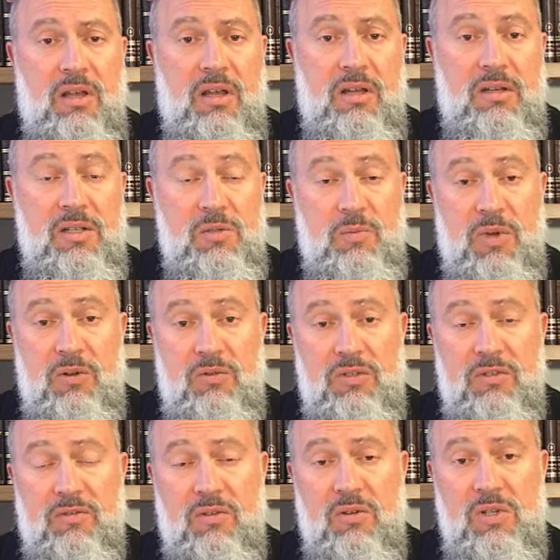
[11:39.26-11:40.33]
And his
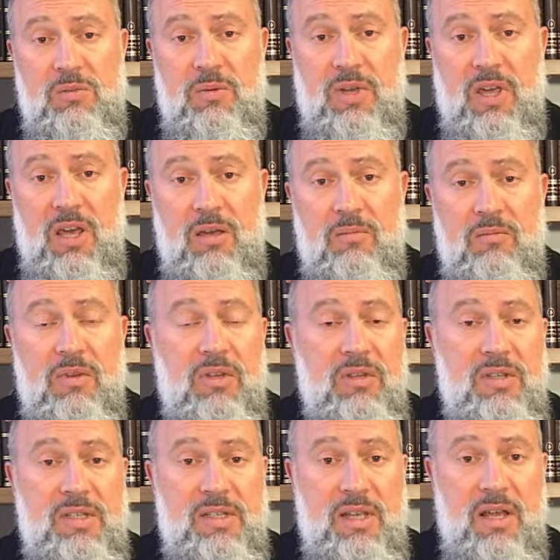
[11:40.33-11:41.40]
Perush, of course, became
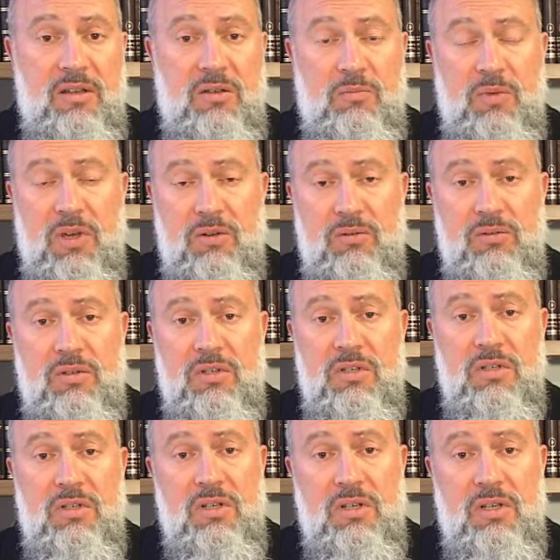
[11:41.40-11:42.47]
the standard
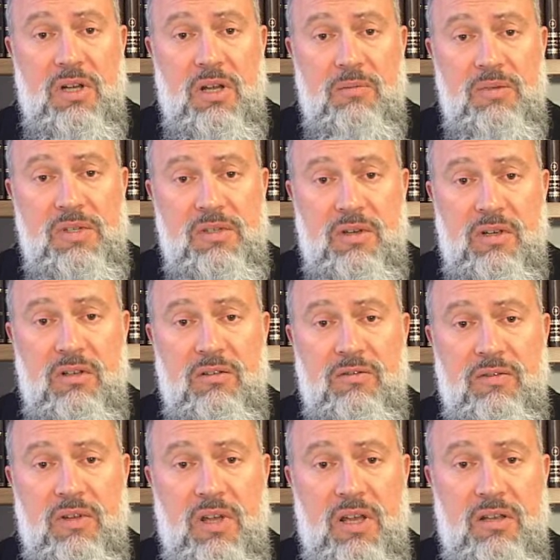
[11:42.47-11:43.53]
Perush in Am Yisrael
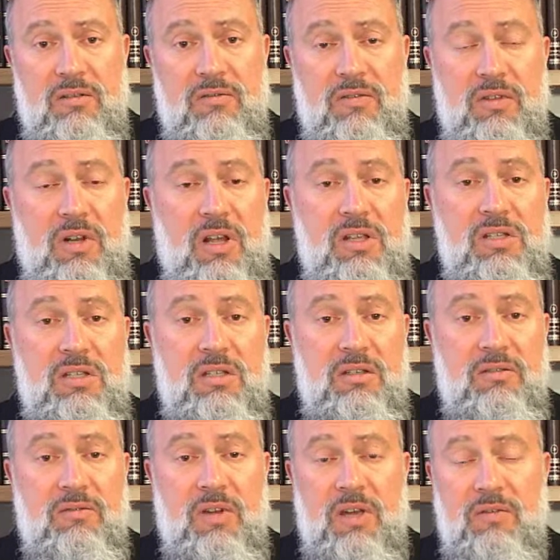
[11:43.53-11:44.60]
and for the last
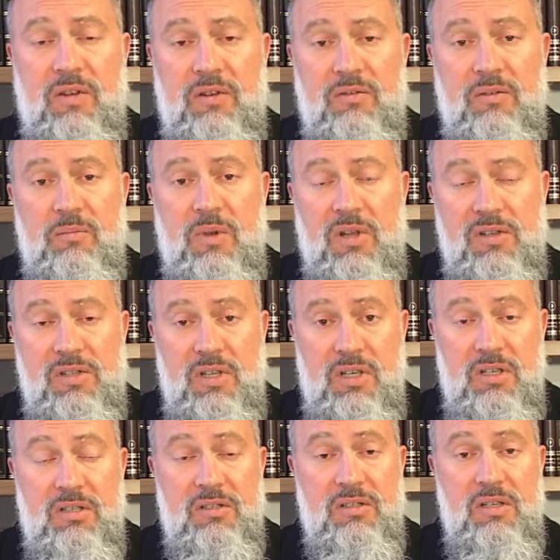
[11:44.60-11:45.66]
500 plus
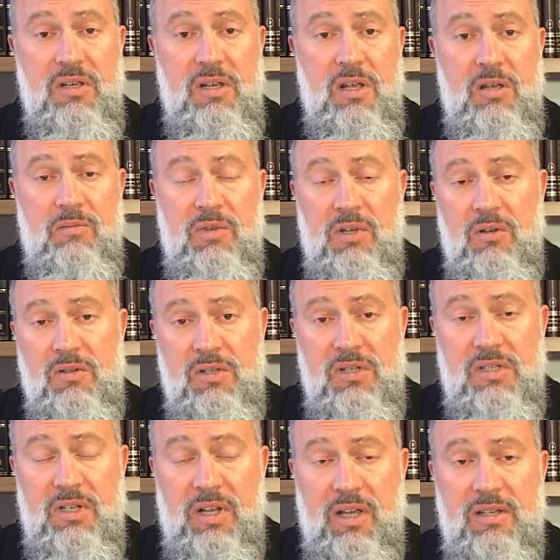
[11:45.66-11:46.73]
years, because it
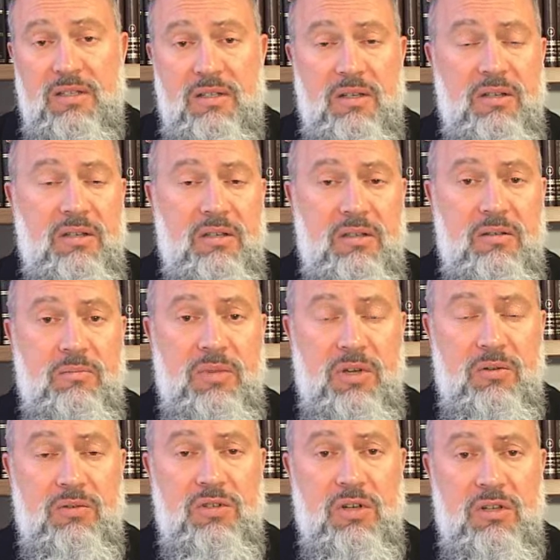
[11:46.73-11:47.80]
is an excellent
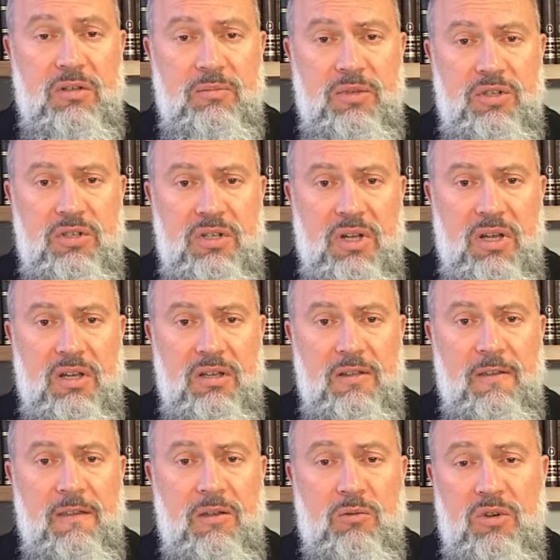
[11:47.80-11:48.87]
Perush on the Mishnah.
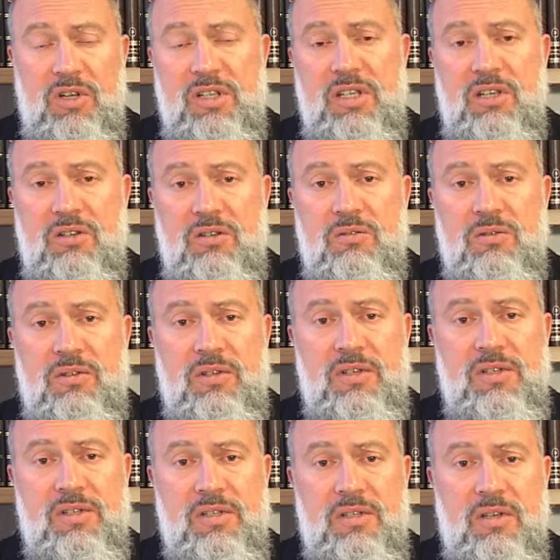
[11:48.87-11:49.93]
What does he do in
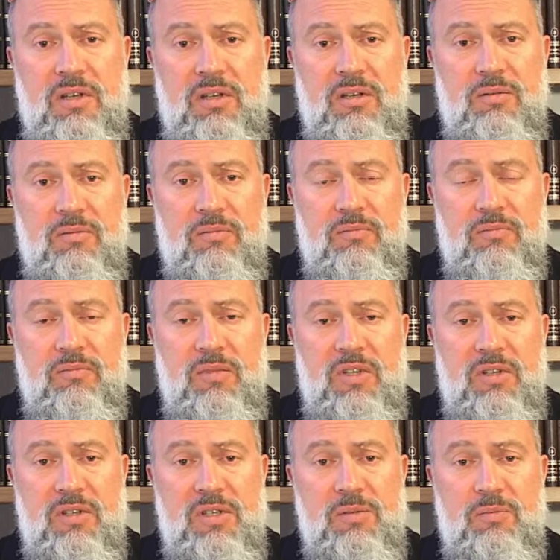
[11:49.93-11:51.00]
this
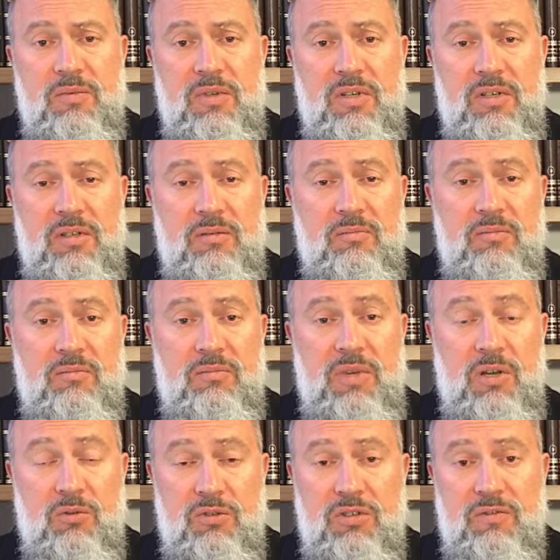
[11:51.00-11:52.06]

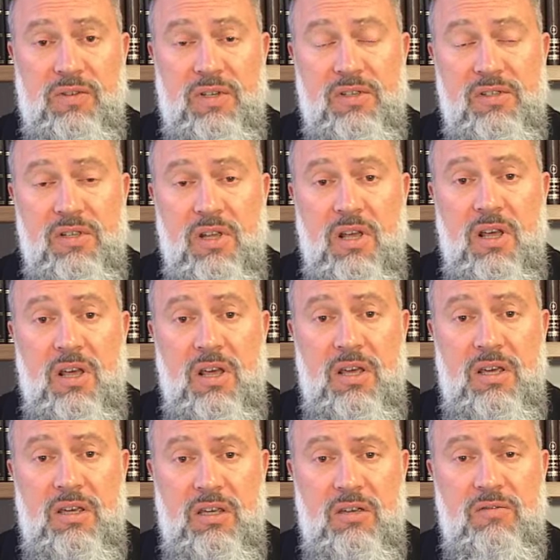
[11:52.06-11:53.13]
Perush of his?
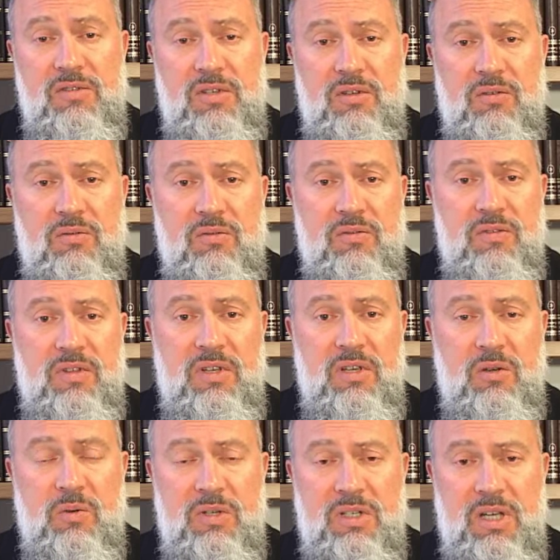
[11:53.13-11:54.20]
He gives you the
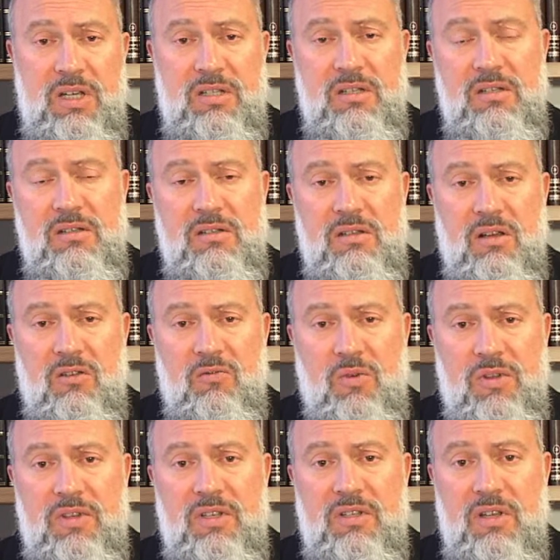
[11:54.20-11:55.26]
quintessence of
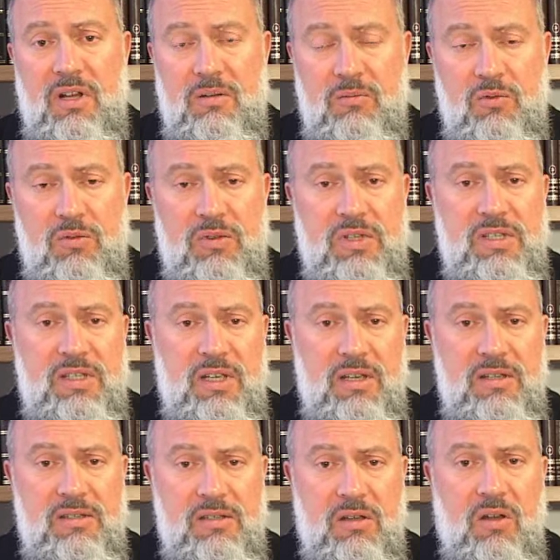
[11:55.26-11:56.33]
what the Talmud
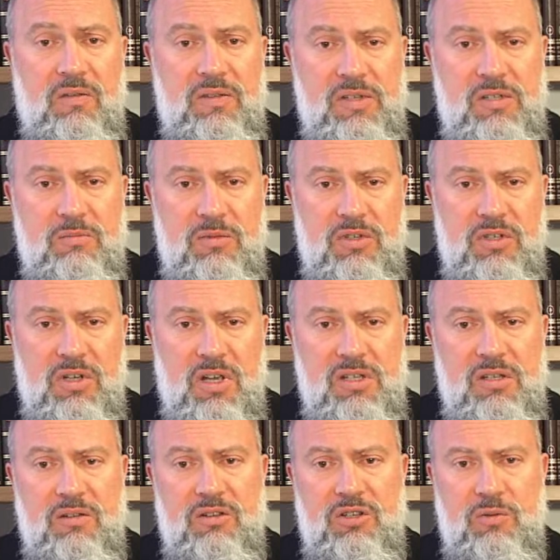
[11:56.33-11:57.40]
says on this Mishnah,
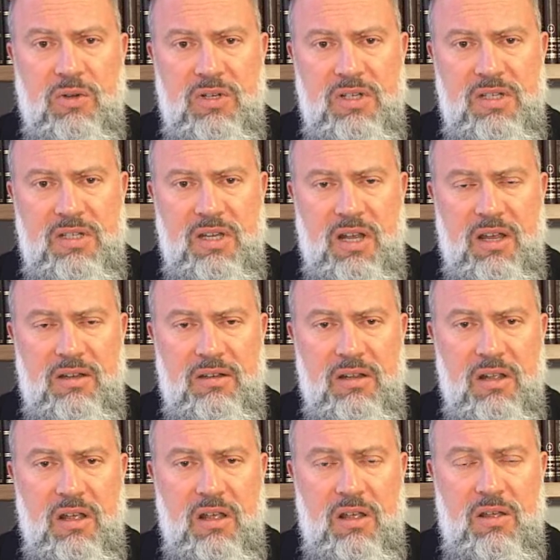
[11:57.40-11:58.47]
so that you understand
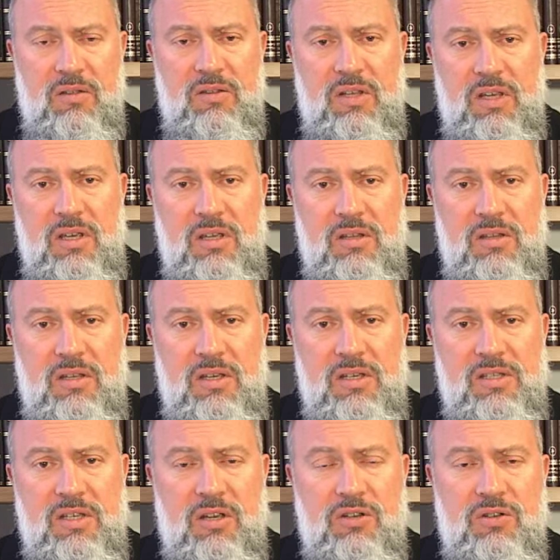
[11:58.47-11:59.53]
the
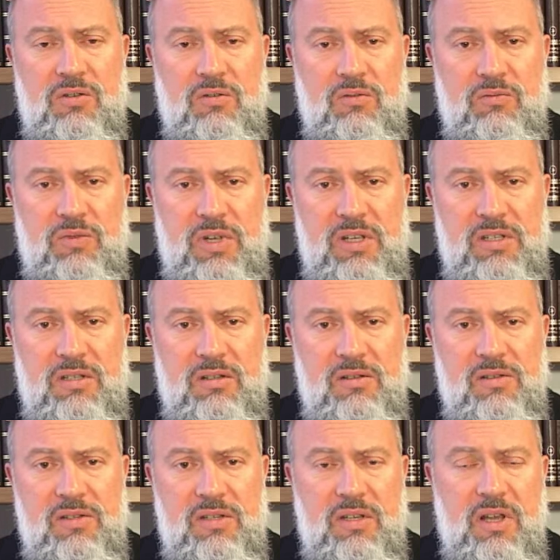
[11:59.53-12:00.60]
essential
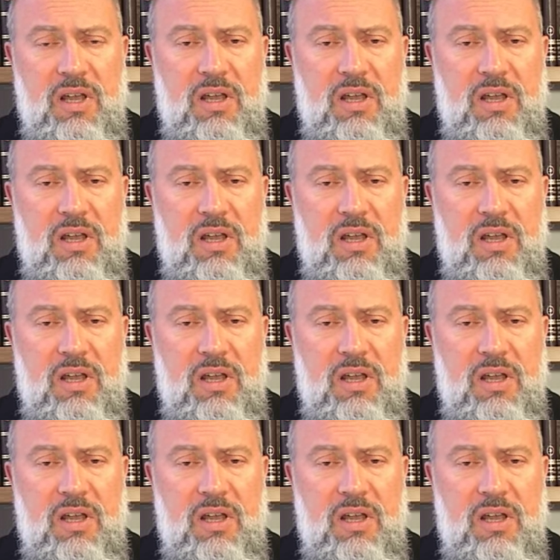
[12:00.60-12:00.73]
reasons